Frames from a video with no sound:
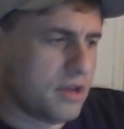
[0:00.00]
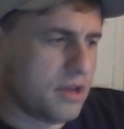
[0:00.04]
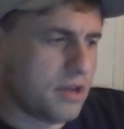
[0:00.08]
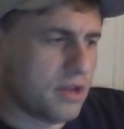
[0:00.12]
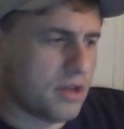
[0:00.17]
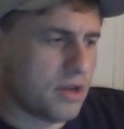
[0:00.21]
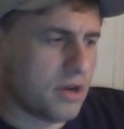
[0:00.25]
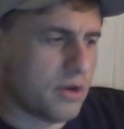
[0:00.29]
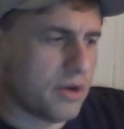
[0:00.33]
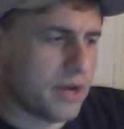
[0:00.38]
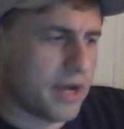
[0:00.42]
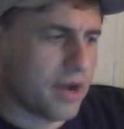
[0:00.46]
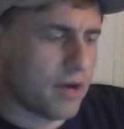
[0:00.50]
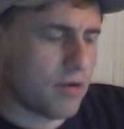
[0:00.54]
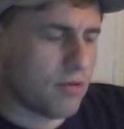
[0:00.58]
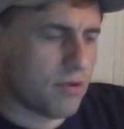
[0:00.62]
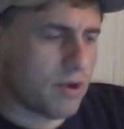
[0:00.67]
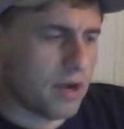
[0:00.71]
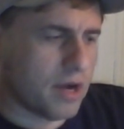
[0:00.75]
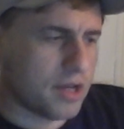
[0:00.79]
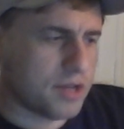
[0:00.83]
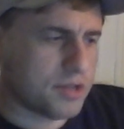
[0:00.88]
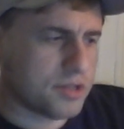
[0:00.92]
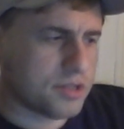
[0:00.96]
You know, Aaron
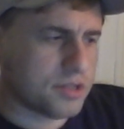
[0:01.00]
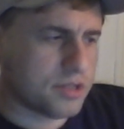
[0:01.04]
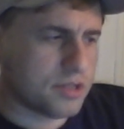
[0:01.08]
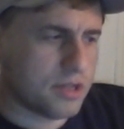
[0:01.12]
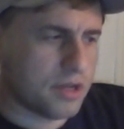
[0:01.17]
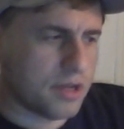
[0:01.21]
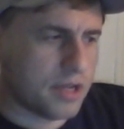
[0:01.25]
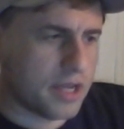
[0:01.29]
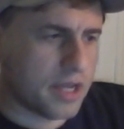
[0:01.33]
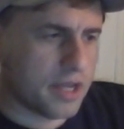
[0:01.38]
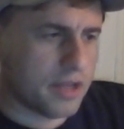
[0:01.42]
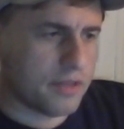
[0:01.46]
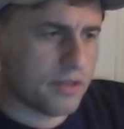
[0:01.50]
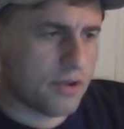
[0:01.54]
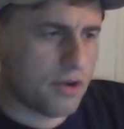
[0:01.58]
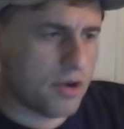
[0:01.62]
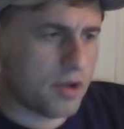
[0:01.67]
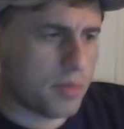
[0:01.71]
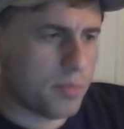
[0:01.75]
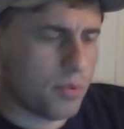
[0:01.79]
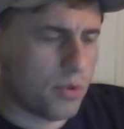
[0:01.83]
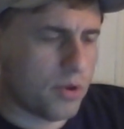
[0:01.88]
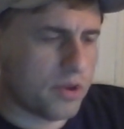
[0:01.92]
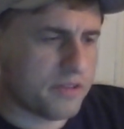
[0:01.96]
Rodgers, you know, you're getting
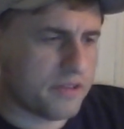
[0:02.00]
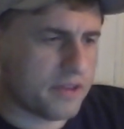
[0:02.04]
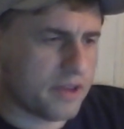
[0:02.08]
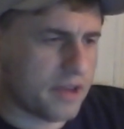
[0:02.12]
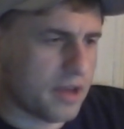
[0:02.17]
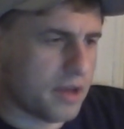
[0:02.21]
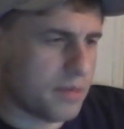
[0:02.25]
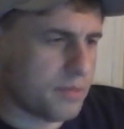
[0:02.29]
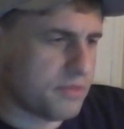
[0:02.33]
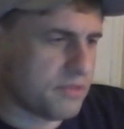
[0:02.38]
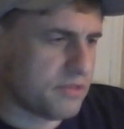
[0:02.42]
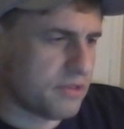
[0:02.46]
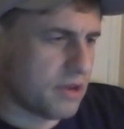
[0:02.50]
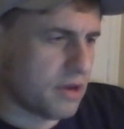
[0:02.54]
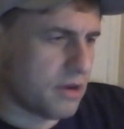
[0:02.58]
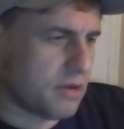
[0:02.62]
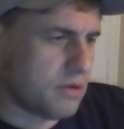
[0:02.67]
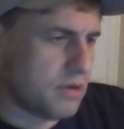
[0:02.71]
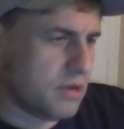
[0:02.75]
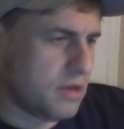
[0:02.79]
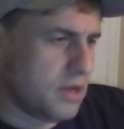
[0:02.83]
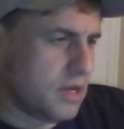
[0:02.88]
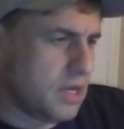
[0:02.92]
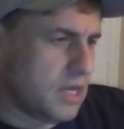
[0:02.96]
30 points a game.
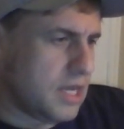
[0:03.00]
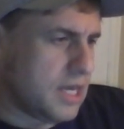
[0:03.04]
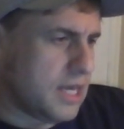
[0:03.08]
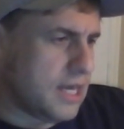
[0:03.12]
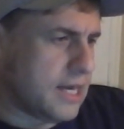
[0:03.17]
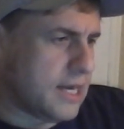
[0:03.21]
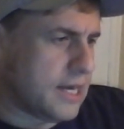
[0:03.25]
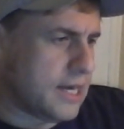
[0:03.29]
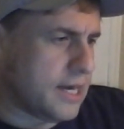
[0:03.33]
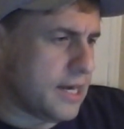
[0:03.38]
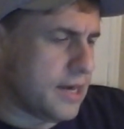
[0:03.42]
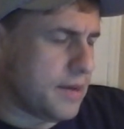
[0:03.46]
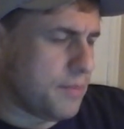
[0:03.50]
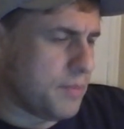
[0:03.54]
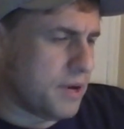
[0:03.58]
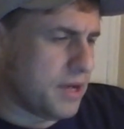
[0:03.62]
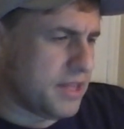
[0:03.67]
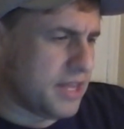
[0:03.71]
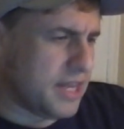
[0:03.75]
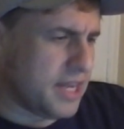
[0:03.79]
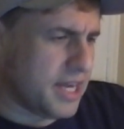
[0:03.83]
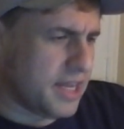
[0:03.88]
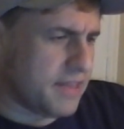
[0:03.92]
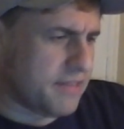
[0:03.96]
So
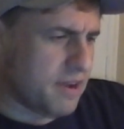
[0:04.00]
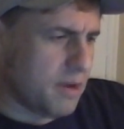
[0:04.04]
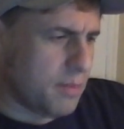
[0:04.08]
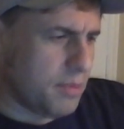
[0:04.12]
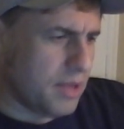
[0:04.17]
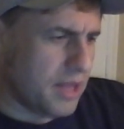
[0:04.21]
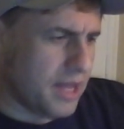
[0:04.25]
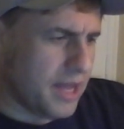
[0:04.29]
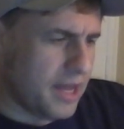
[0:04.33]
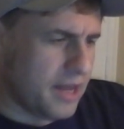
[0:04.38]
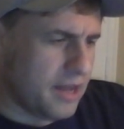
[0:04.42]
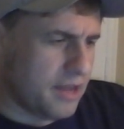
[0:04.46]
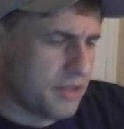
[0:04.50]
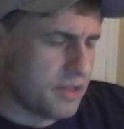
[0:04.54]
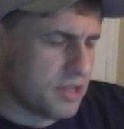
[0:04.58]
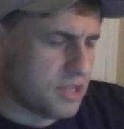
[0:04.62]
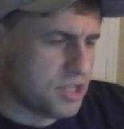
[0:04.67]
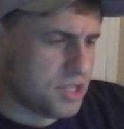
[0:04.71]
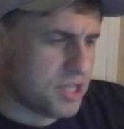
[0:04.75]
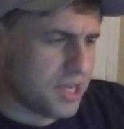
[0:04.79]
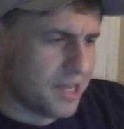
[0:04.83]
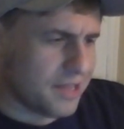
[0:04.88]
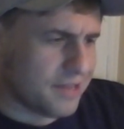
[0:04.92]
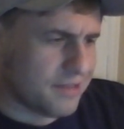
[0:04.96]
Monday night doubleheader, the
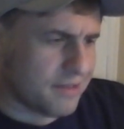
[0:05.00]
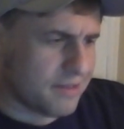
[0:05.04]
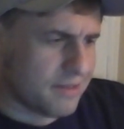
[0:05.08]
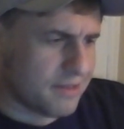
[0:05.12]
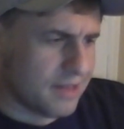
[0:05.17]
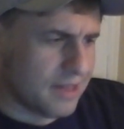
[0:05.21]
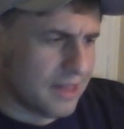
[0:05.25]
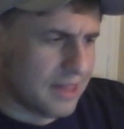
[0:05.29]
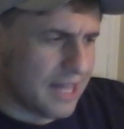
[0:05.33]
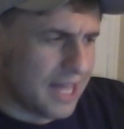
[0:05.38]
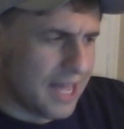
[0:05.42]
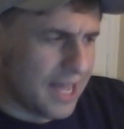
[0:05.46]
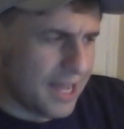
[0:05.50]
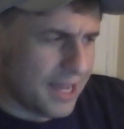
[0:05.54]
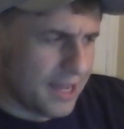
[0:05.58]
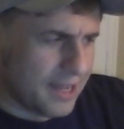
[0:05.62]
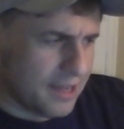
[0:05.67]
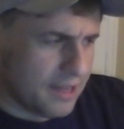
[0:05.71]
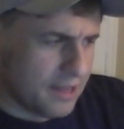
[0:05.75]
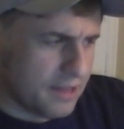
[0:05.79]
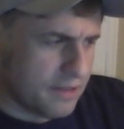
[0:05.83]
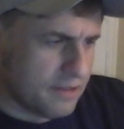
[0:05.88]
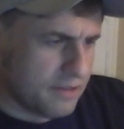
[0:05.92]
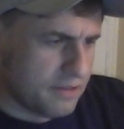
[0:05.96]
Jets at the
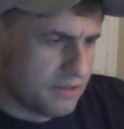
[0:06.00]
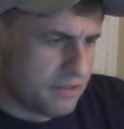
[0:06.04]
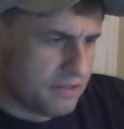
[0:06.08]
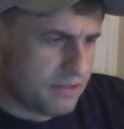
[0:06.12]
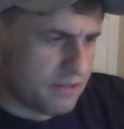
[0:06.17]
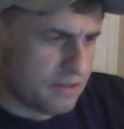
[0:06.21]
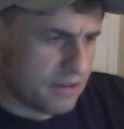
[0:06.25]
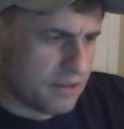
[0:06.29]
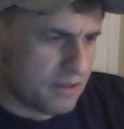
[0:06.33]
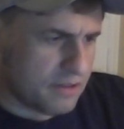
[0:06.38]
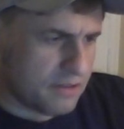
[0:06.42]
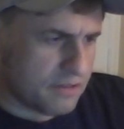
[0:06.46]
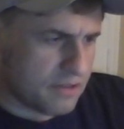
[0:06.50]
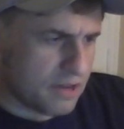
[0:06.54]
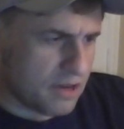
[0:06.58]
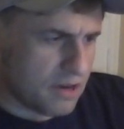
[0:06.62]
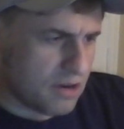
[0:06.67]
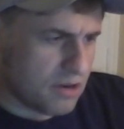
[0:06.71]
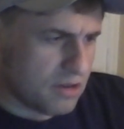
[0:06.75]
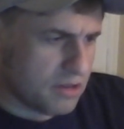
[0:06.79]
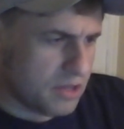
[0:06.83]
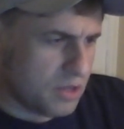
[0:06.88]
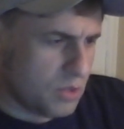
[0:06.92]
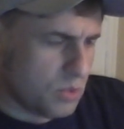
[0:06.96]
Lions is the
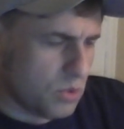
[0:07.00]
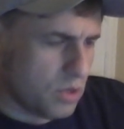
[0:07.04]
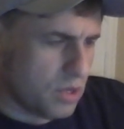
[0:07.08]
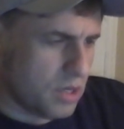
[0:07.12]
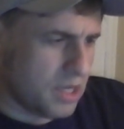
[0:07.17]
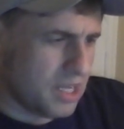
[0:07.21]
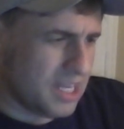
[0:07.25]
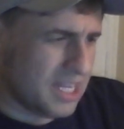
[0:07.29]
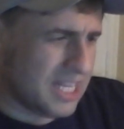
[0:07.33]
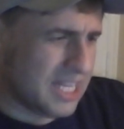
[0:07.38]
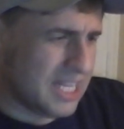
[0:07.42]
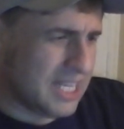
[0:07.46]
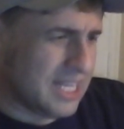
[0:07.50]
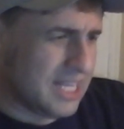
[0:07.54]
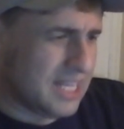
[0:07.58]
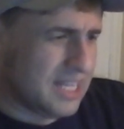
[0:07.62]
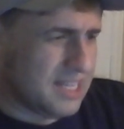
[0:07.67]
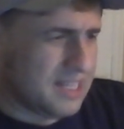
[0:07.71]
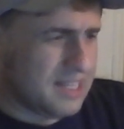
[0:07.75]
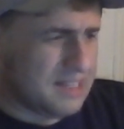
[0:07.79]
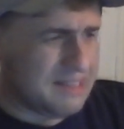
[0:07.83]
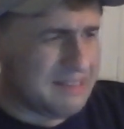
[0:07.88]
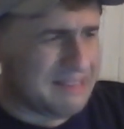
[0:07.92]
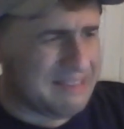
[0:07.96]
early one.
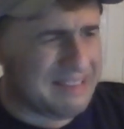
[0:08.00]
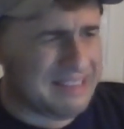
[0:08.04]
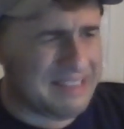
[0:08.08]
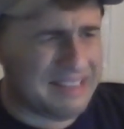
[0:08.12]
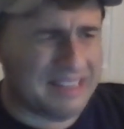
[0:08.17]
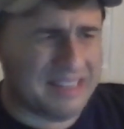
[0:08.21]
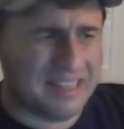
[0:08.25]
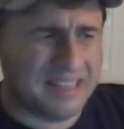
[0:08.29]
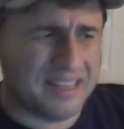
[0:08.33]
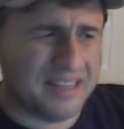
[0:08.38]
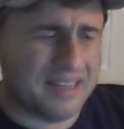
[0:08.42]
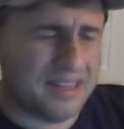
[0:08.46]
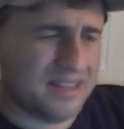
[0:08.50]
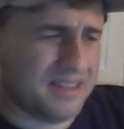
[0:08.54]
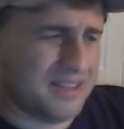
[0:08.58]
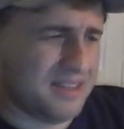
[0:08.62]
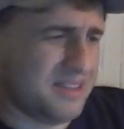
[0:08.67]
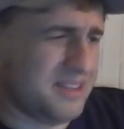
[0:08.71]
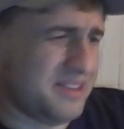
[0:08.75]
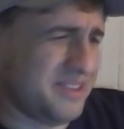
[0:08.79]
You